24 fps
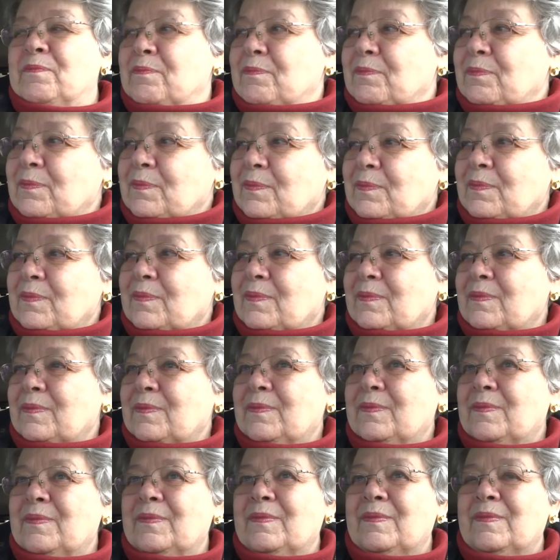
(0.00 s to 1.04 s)

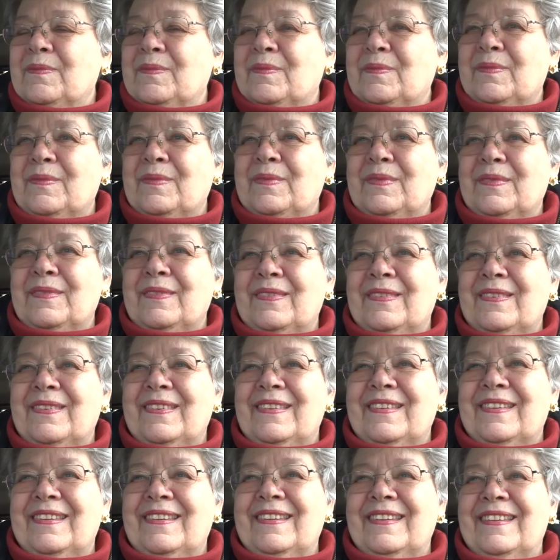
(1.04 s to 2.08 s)

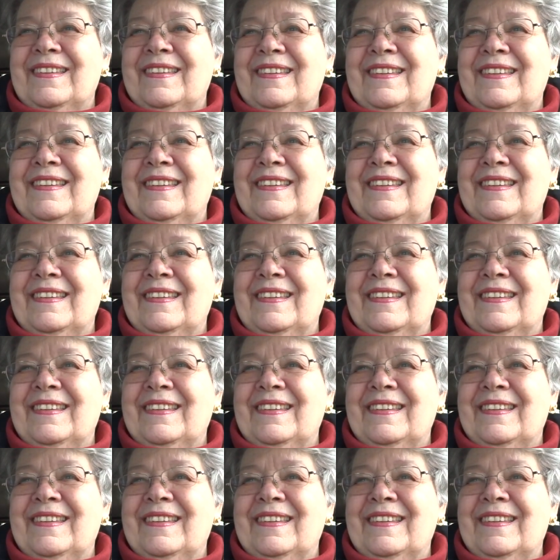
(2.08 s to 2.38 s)
(silence)